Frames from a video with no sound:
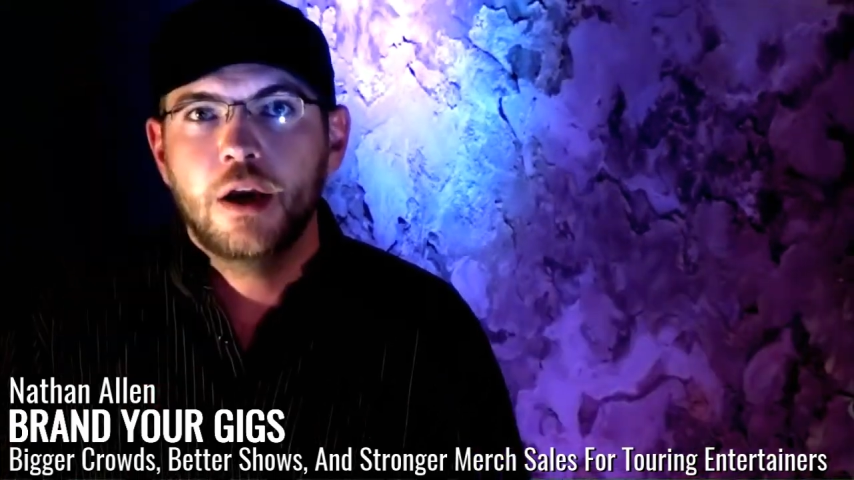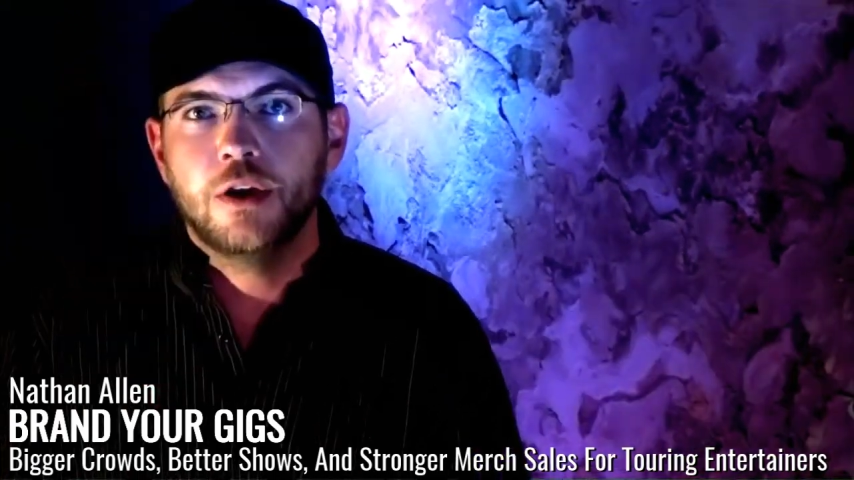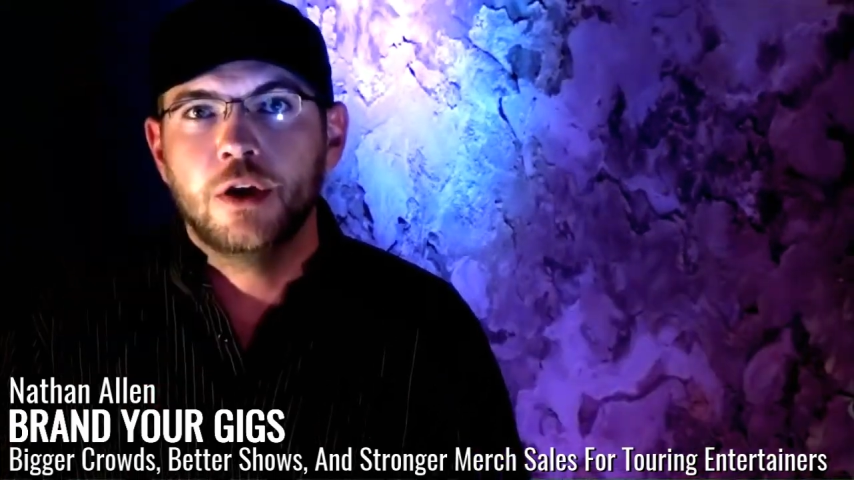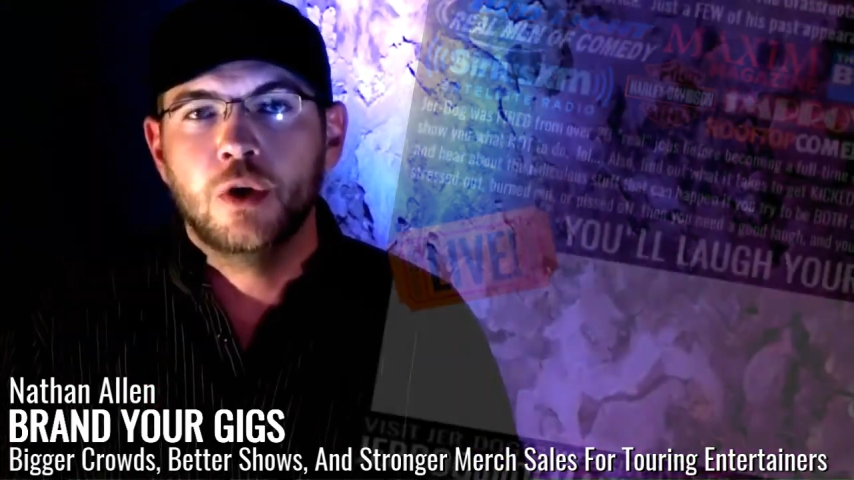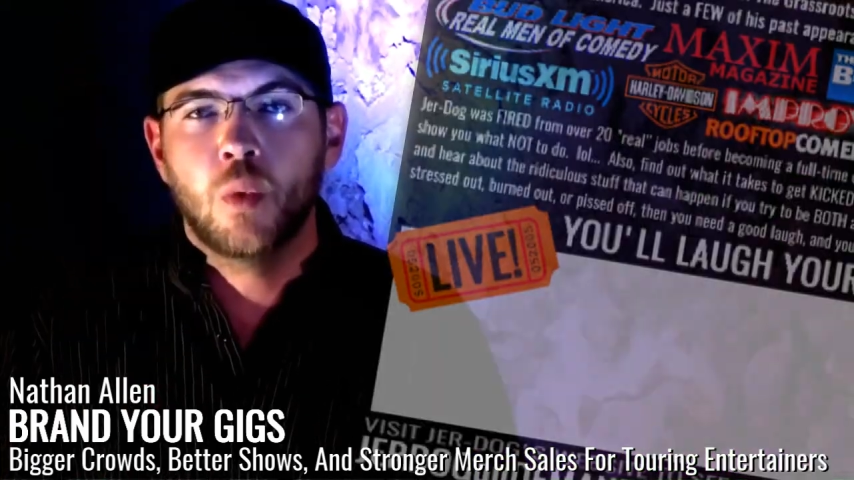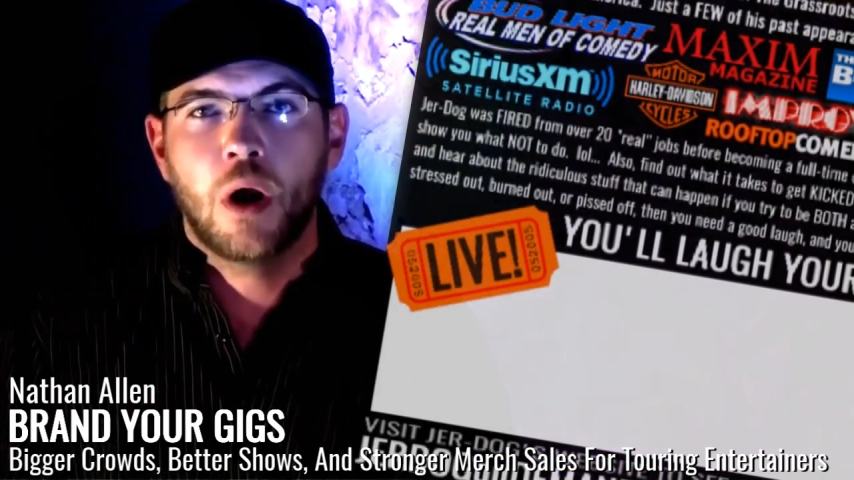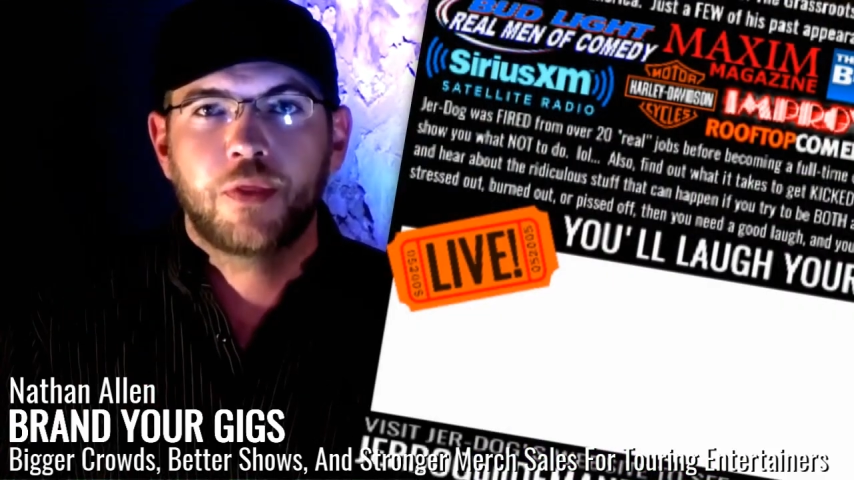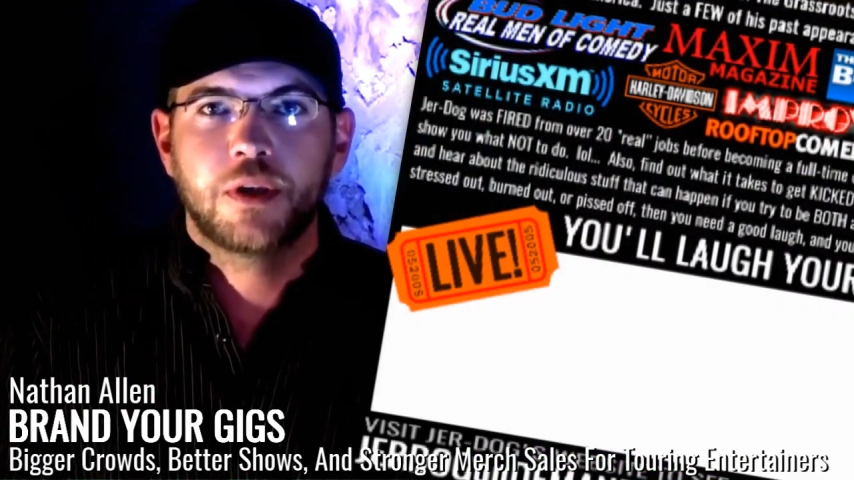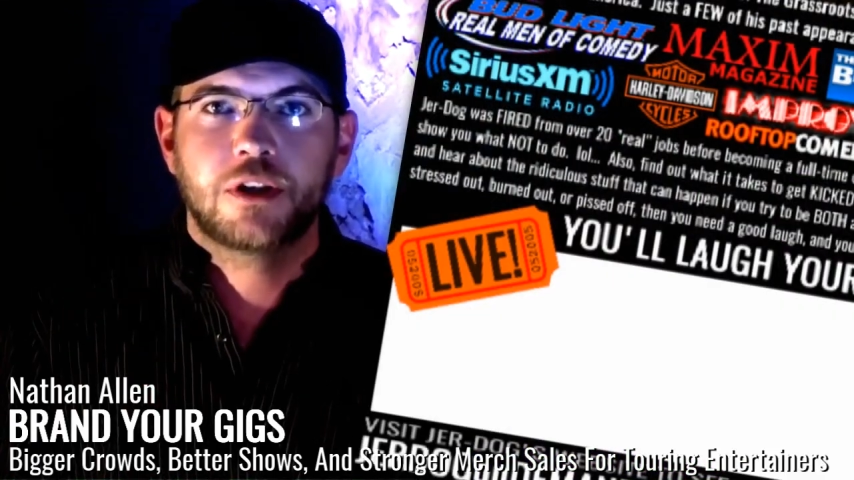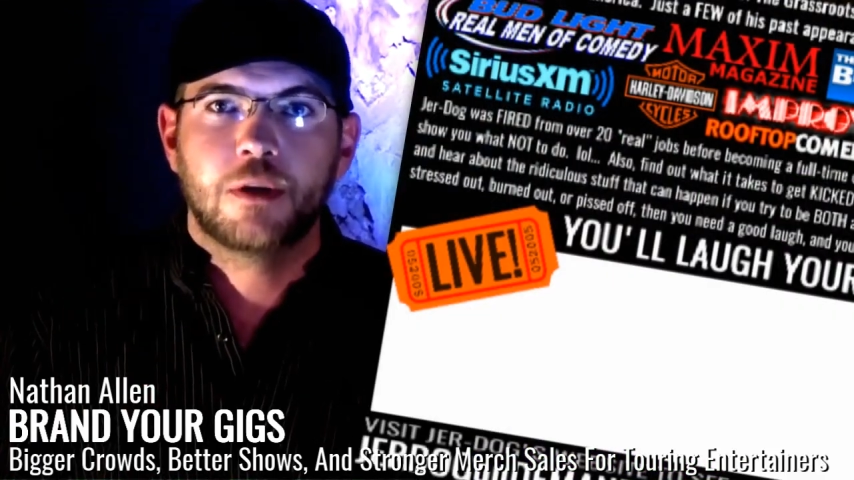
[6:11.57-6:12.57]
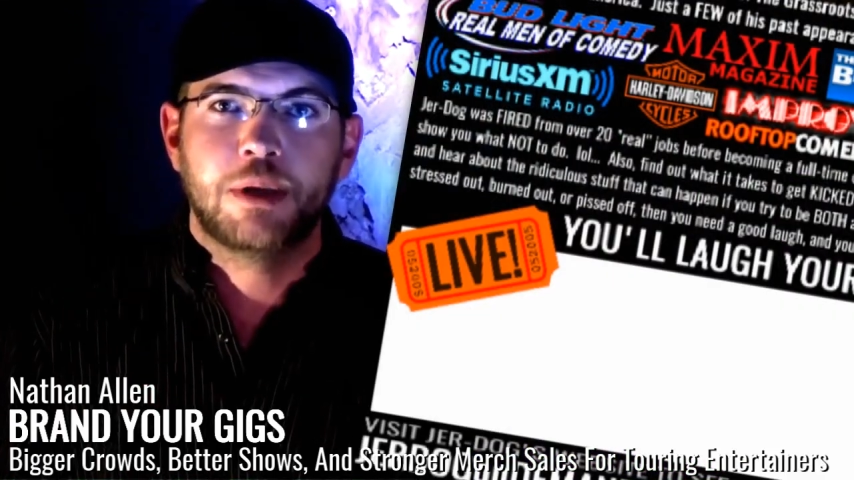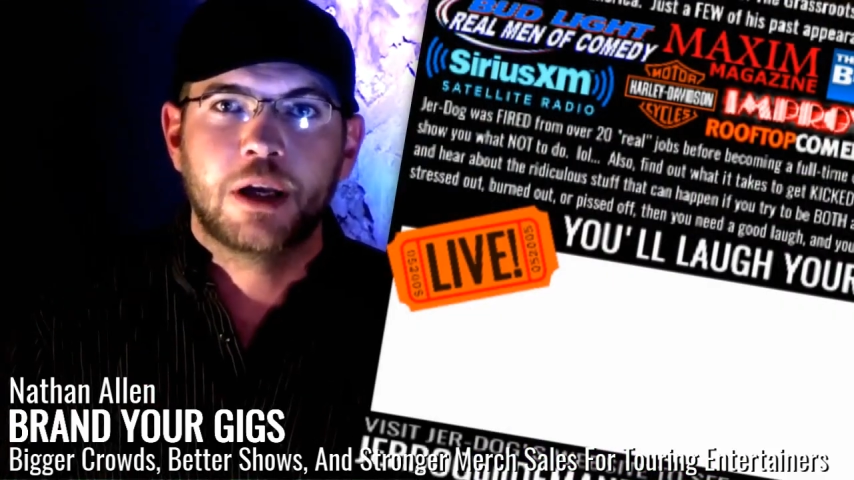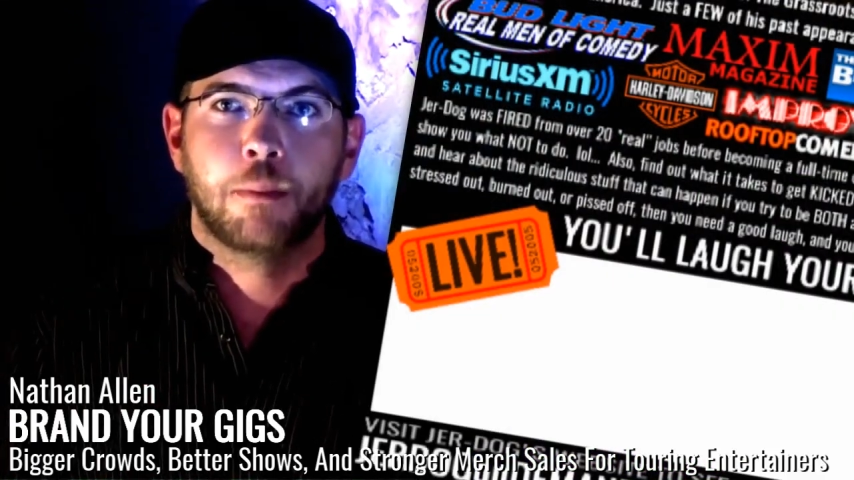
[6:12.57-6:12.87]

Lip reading: You want this to be a